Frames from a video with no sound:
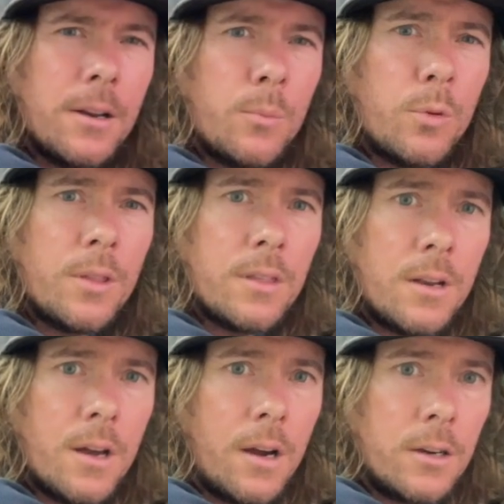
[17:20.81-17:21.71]
up with the
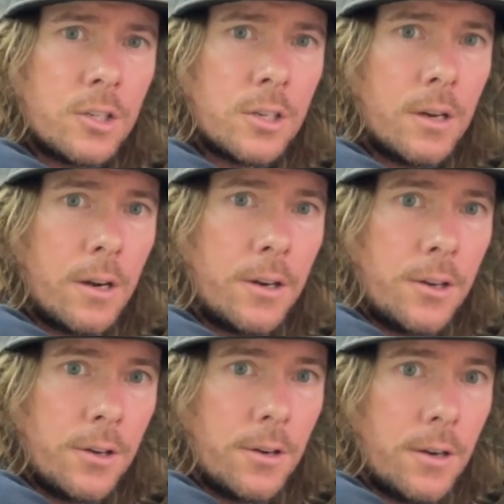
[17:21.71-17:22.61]
notch on
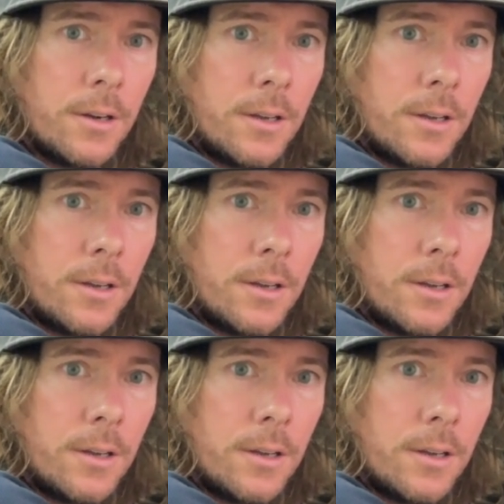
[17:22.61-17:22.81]
your